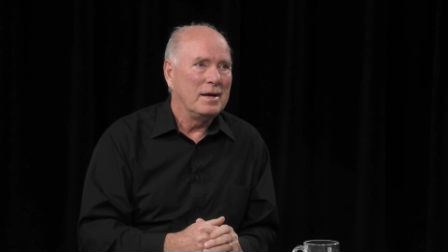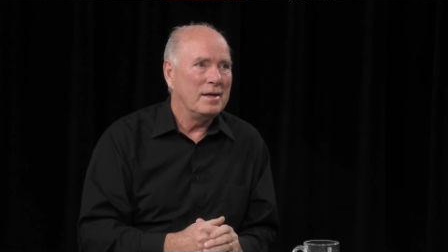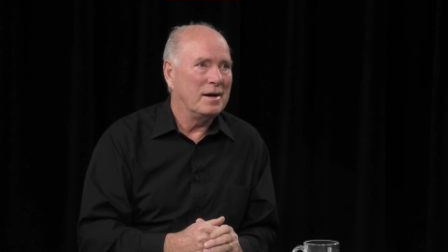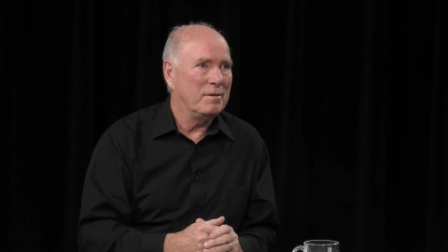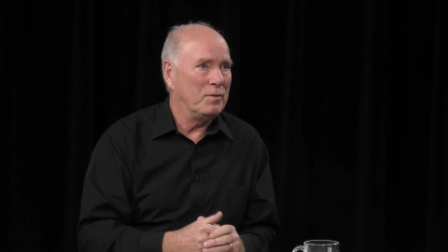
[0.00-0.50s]

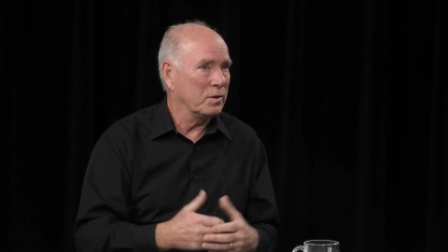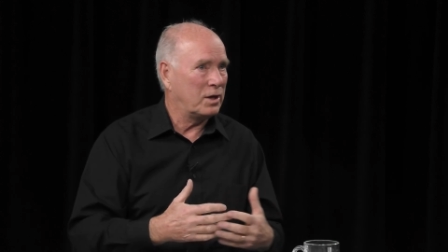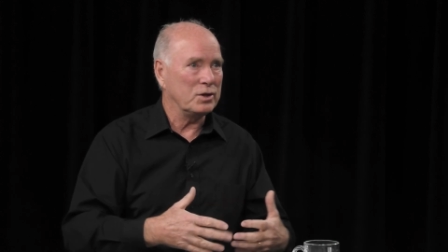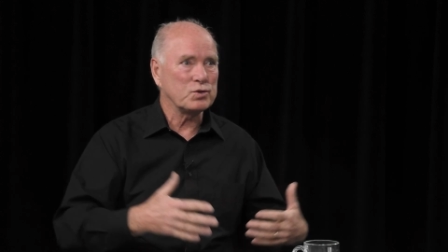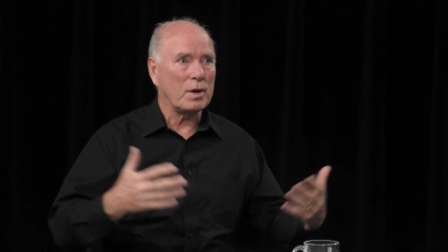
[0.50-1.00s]
Uh, their
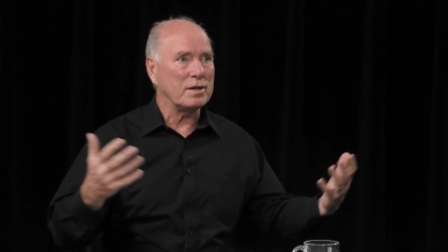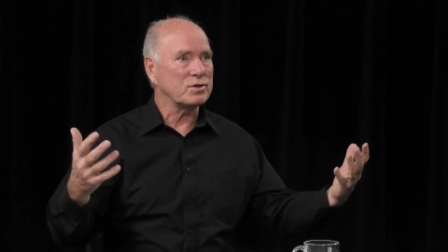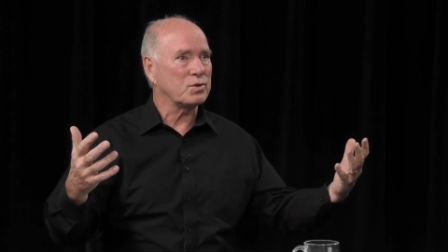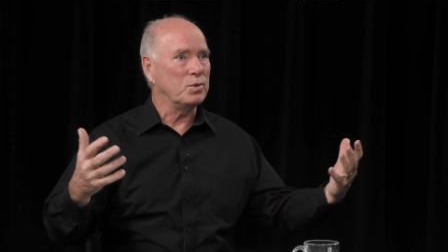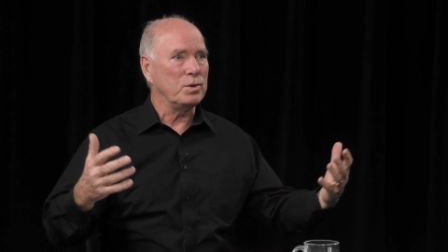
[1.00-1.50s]
kids are out
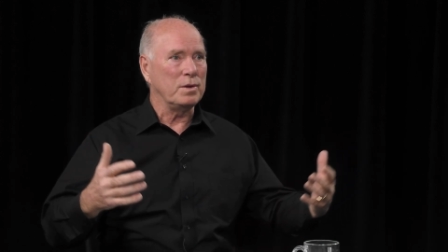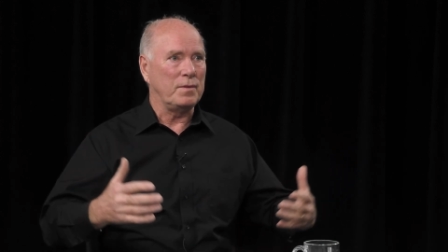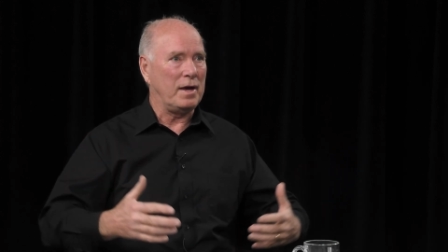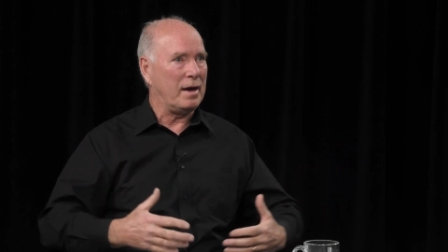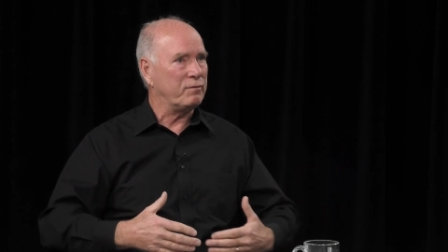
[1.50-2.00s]
of school
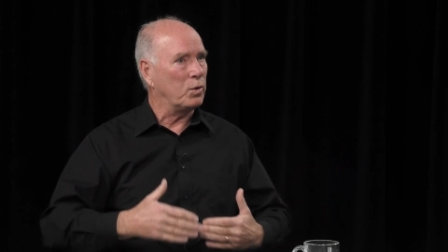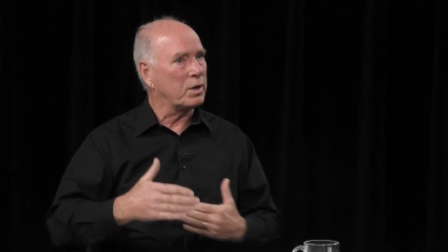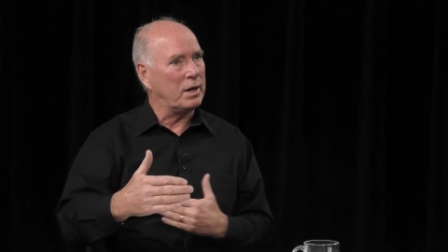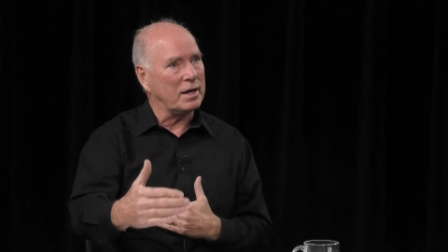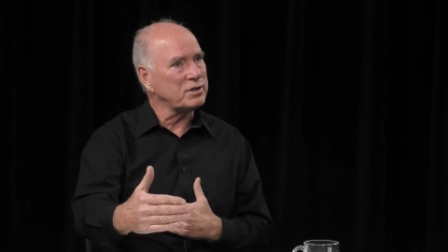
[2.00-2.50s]
and they have no
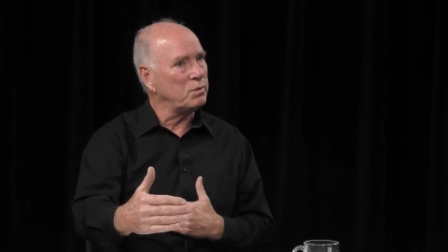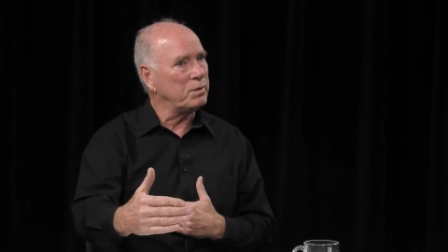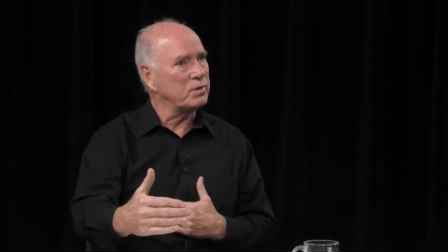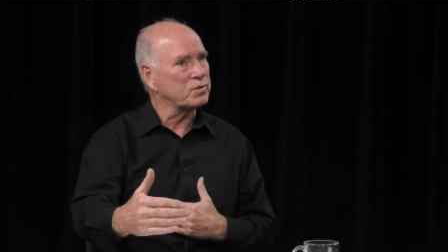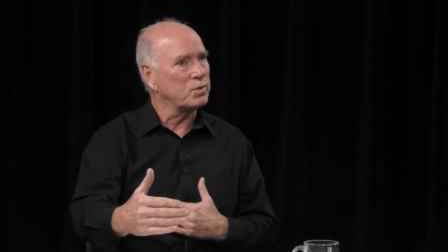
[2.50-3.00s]
connection
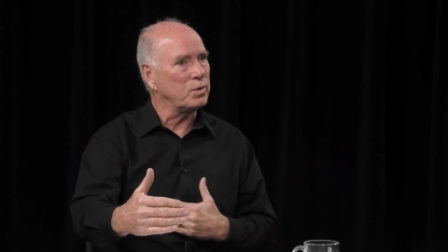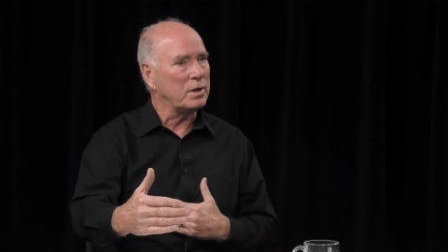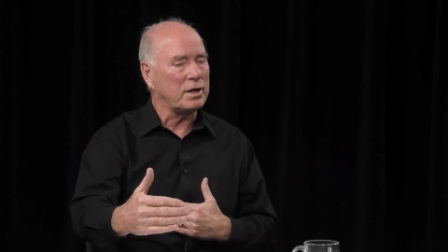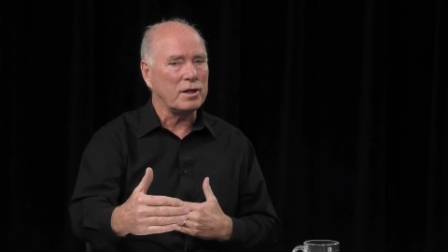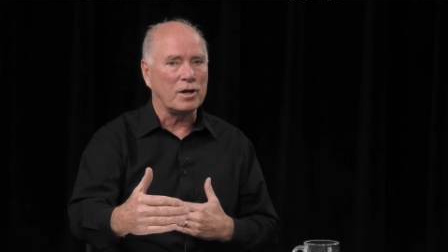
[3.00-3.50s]
with the
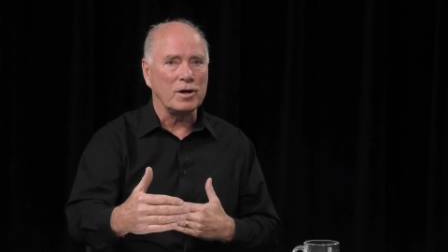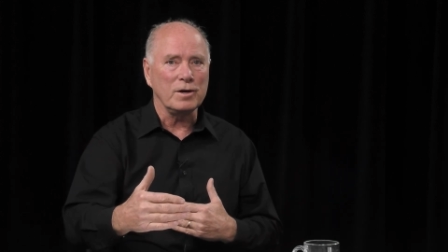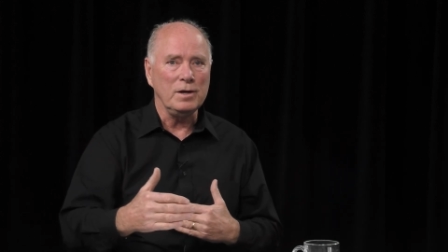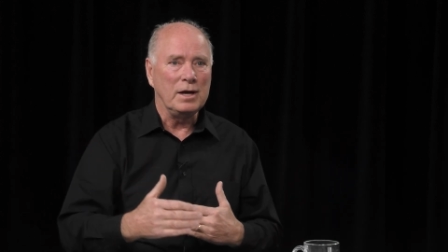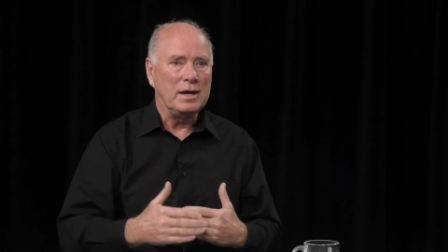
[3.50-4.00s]
school any longer,